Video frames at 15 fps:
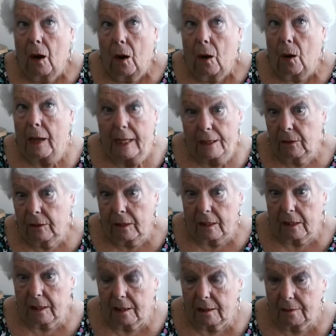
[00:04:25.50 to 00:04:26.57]
illness.
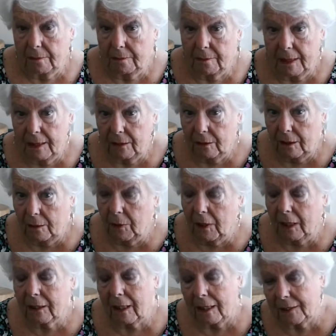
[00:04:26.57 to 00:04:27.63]
Well,
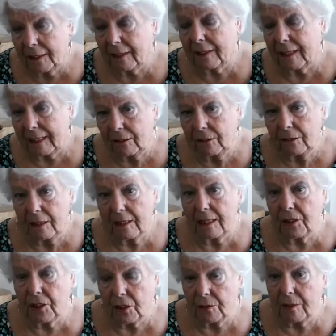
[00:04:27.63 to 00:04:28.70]
I think the illness
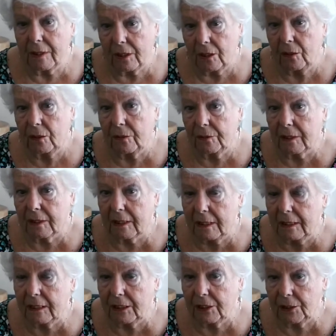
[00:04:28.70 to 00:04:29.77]
is a result of the
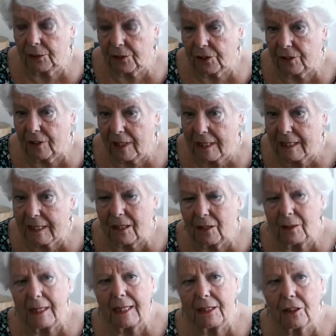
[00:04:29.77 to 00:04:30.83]
continued stress. So
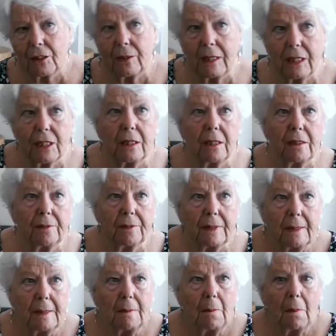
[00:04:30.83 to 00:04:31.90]
it's a question of,
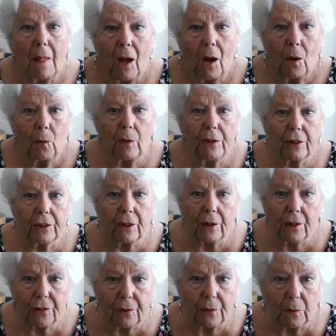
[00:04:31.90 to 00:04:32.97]
when you're
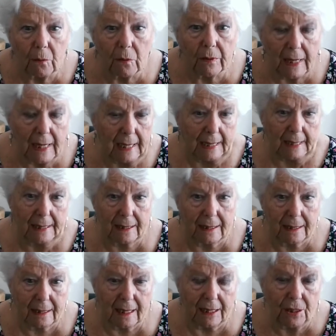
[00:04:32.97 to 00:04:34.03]
going through all that
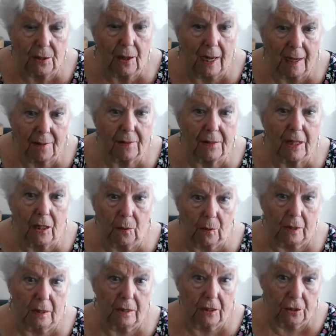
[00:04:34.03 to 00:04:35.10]
and you have no
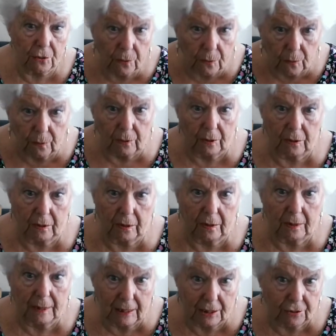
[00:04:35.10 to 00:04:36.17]
one to call on,
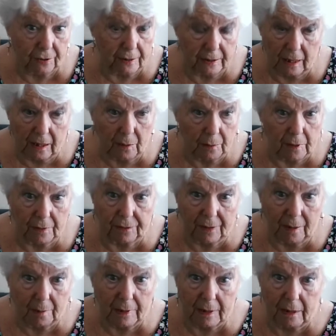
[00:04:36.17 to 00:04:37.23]
literally no one,
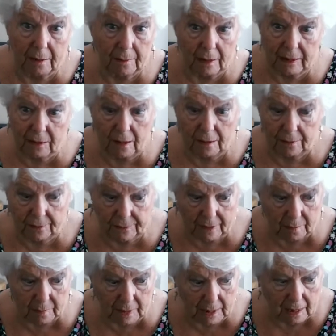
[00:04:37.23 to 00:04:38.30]
family, I don't have a
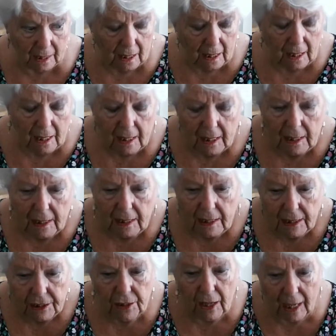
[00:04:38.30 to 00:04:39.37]
family,
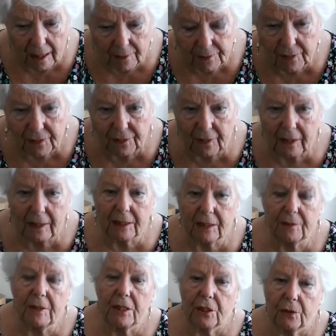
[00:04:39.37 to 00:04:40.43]
you have to find the
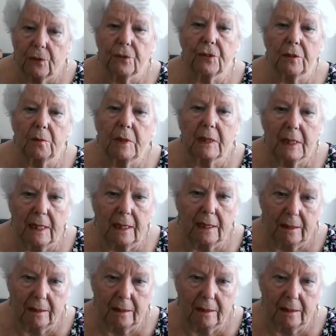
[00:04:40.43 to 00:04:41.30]
resource from within.